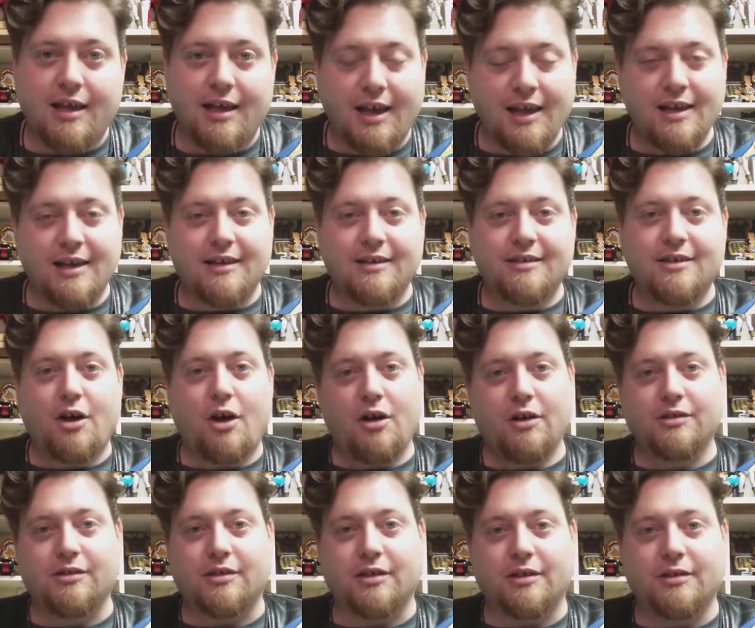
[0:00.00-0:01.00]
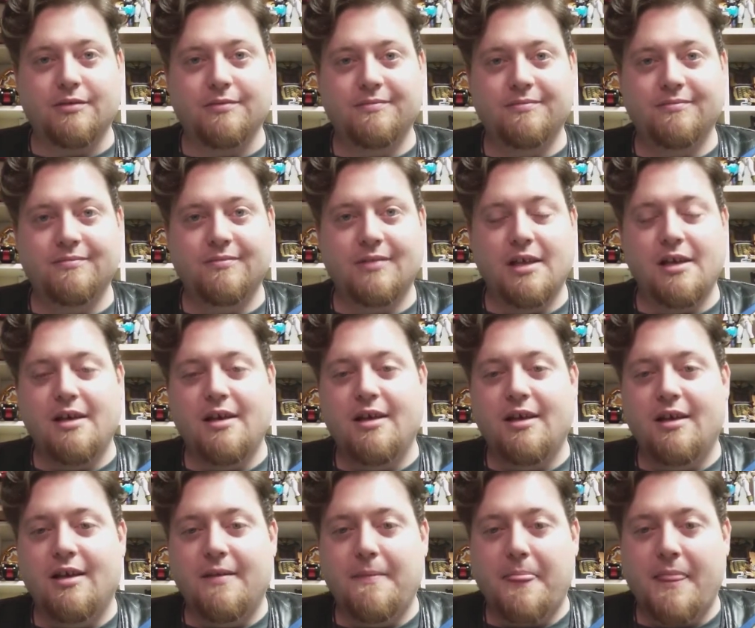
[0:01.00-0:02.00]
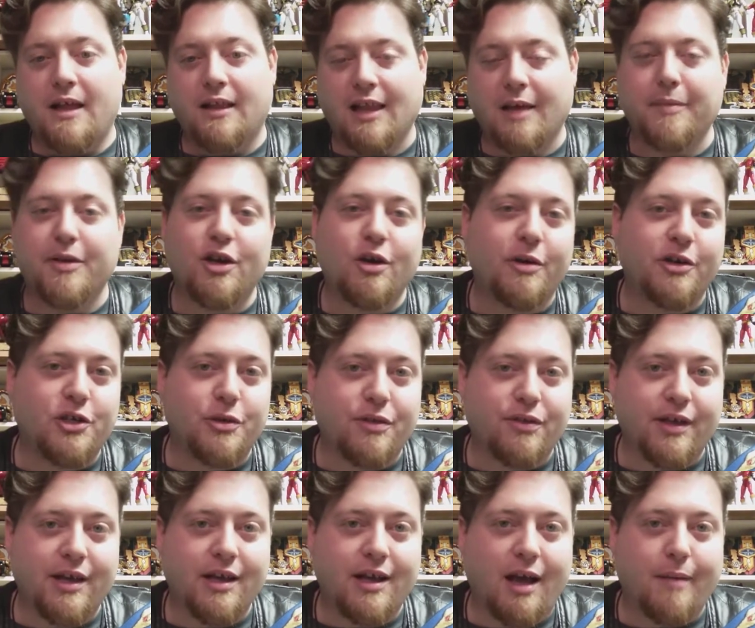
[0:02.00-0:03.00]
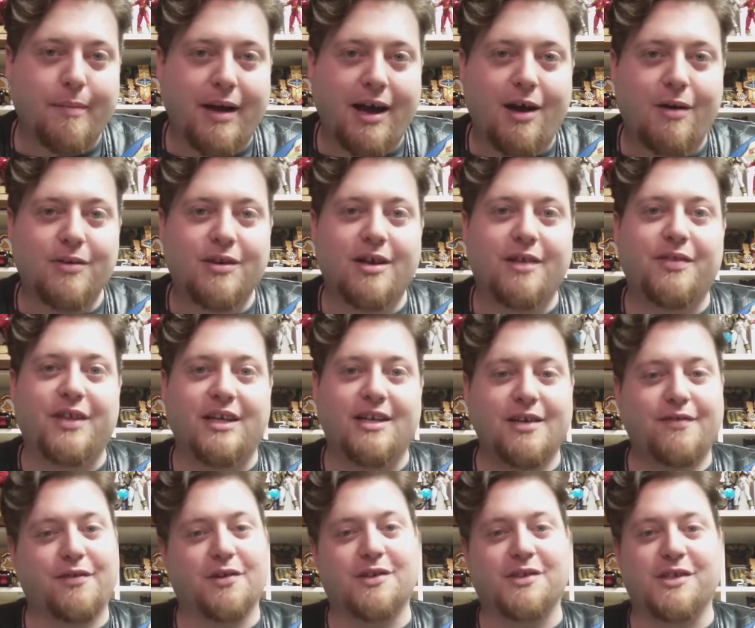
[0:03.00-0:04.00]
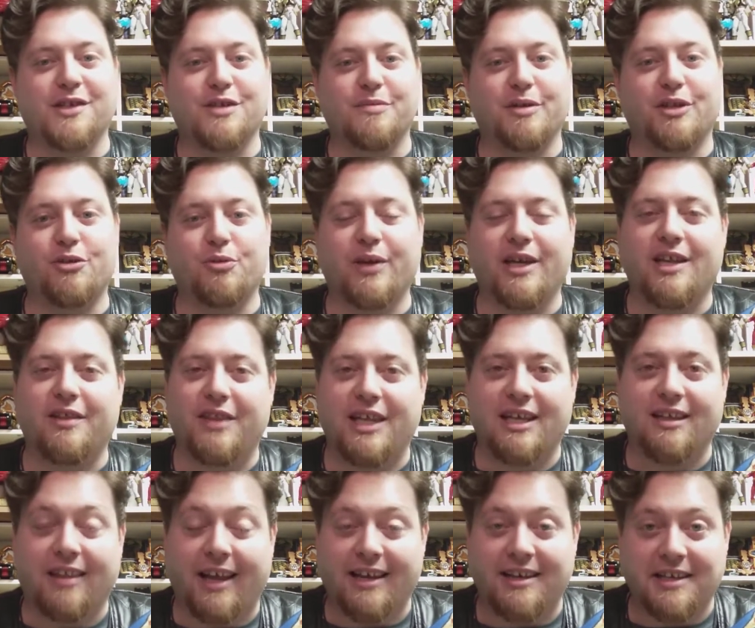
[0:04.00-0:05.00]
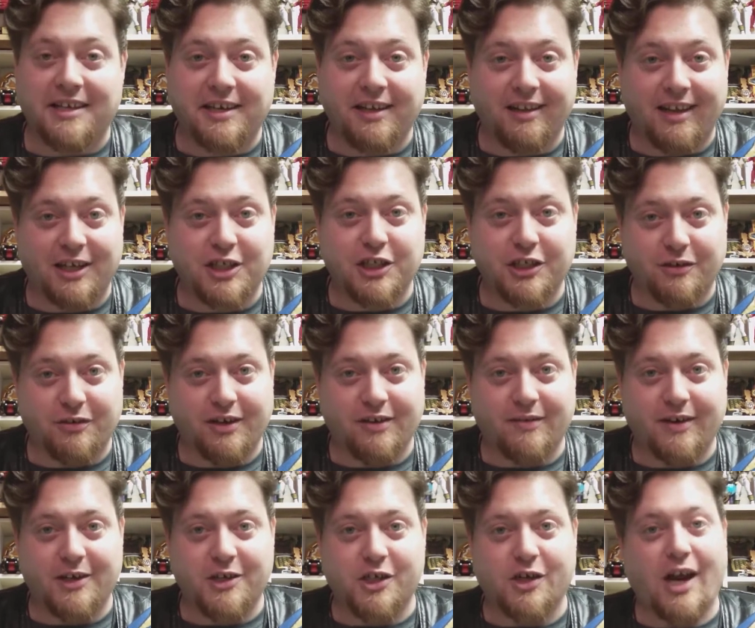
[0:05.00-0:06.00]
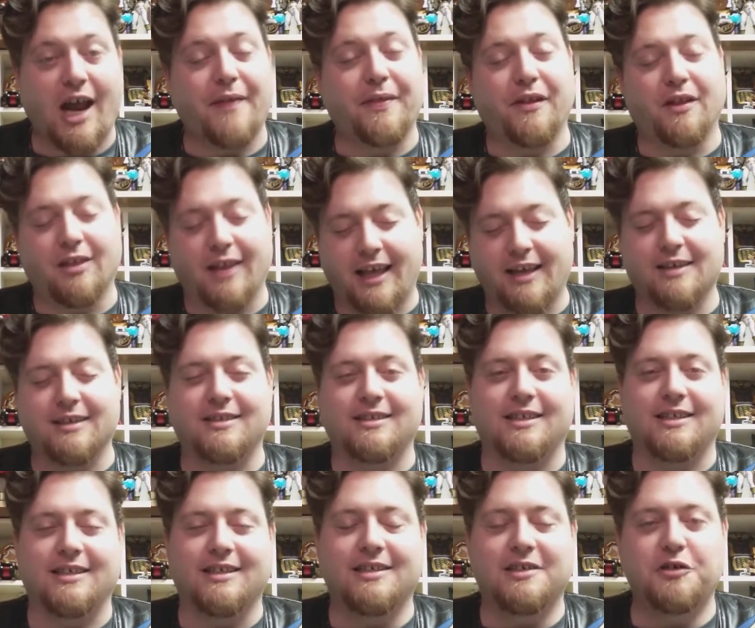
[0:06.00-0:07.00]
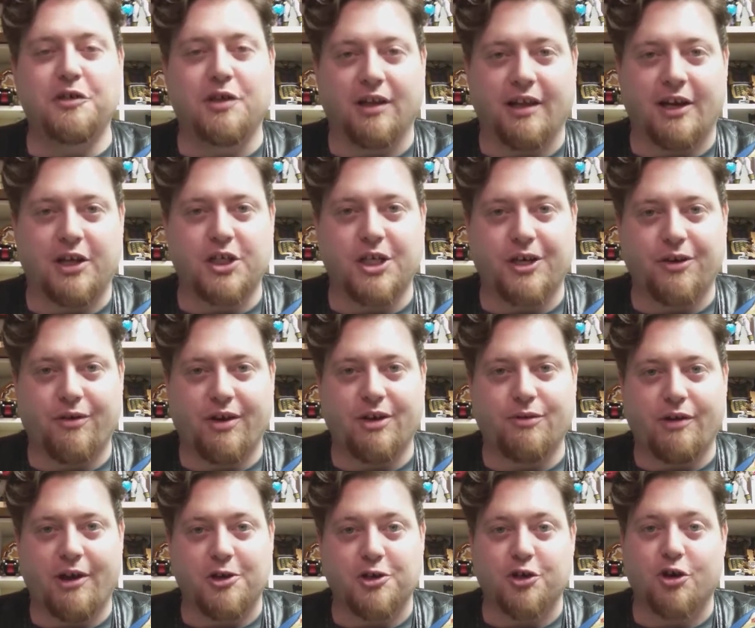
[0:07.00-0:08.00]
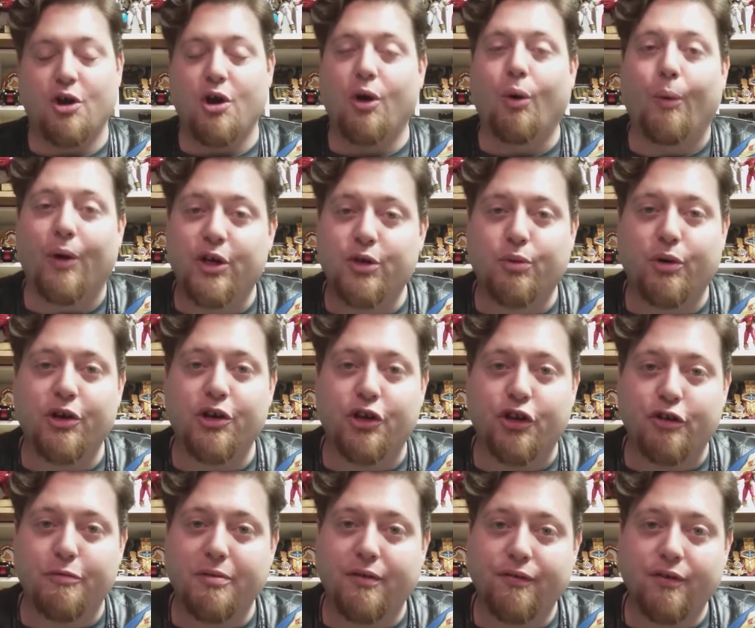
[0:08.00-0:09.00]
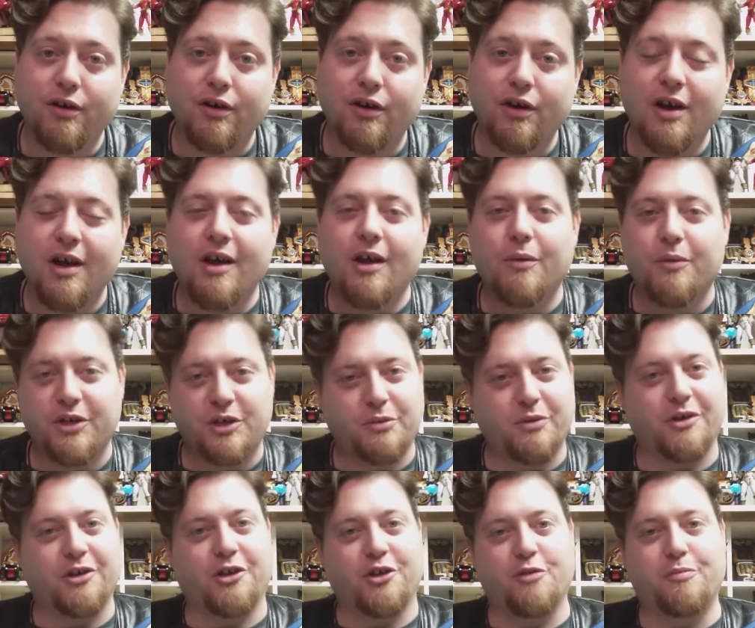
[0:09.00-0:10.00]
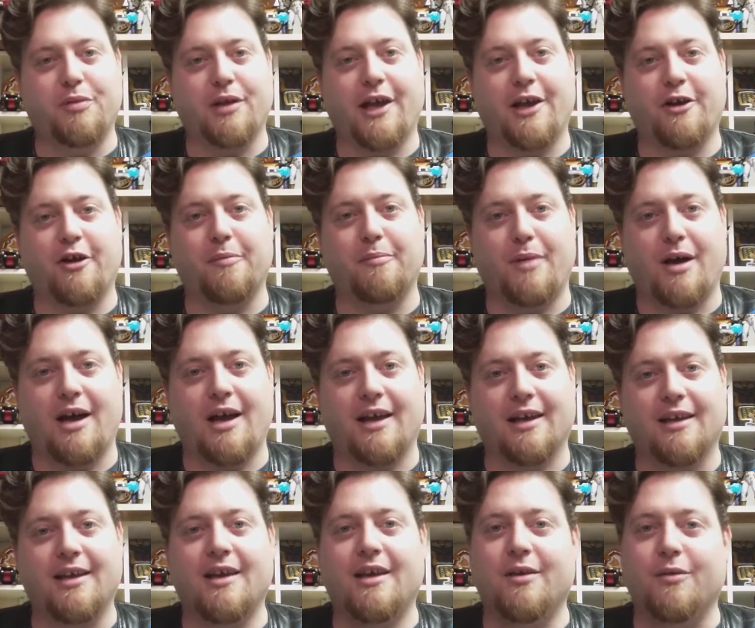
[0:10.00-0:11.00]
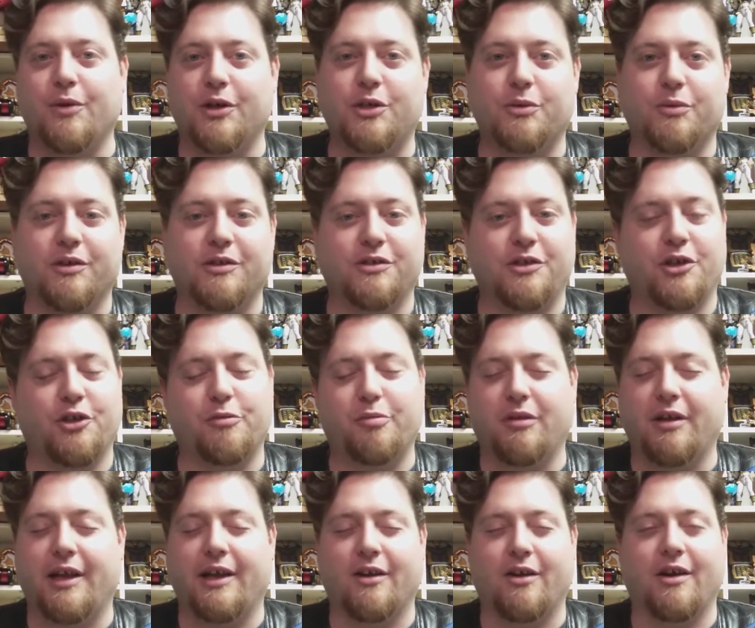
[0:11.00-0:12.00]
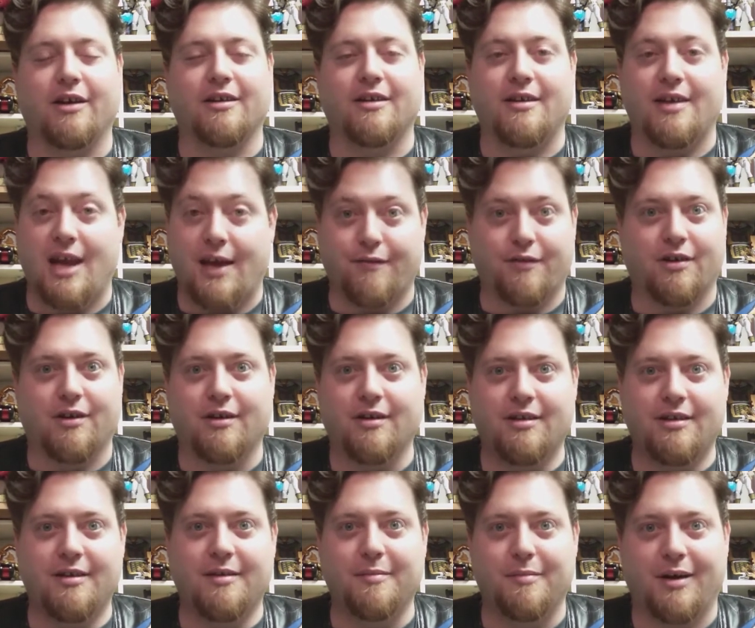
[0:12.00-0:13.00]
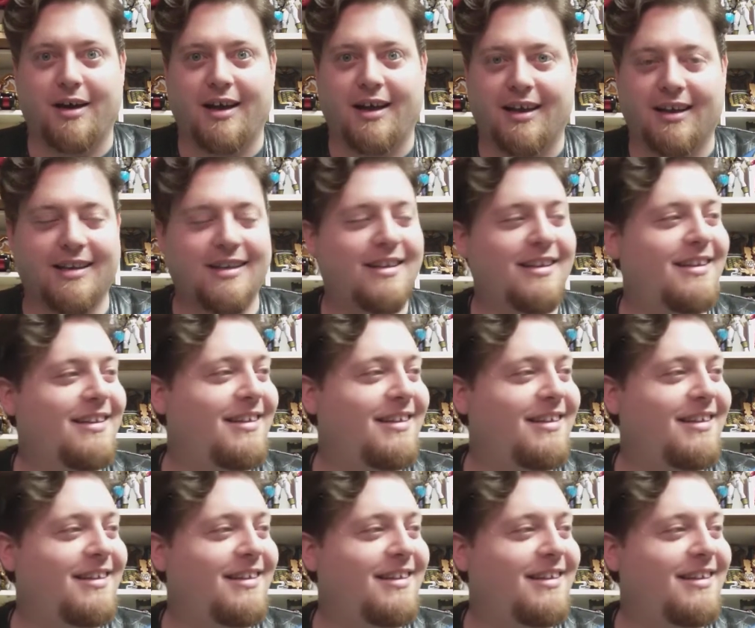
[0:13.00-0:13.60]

And also, let me know what you think about the differences between the Lightning Collection Green Ranger and the Legacy Collection Green Ranger. Which one do you prefer? Which one do you plan on buying? Which ones do you plan on never buying?